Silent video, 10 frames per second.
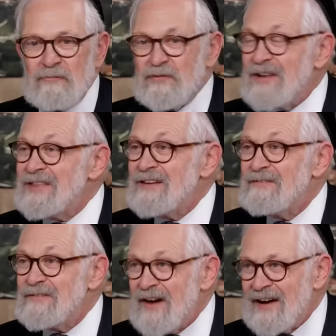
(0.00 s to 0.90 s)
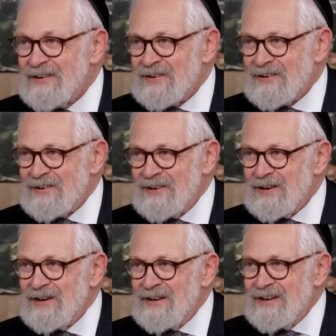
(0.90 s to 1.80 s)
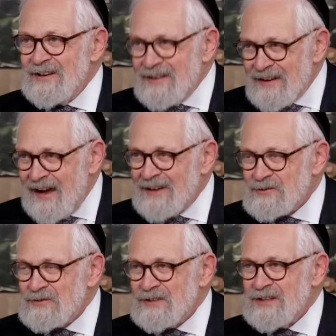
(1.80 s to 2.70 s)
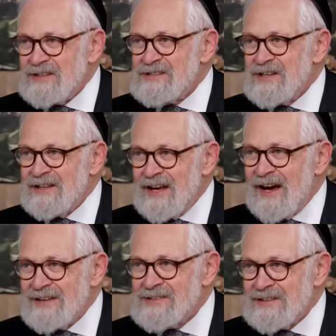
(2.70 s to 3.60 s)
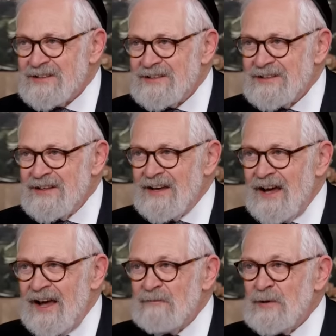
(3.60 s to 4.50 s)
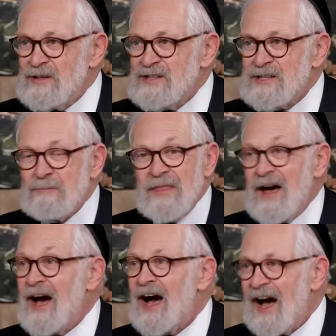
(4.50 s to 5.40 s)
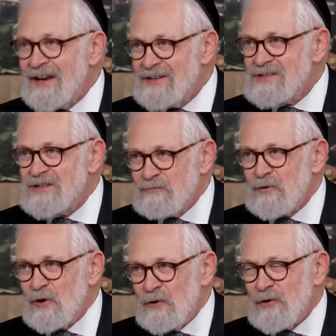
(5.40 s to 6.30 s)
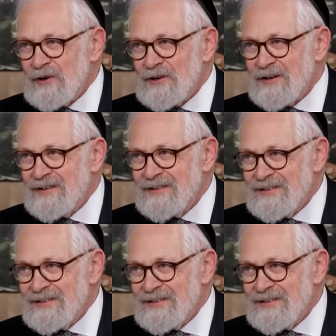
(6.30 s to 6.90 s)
friendly fire casualties in Gaza have been some of the highest in recorded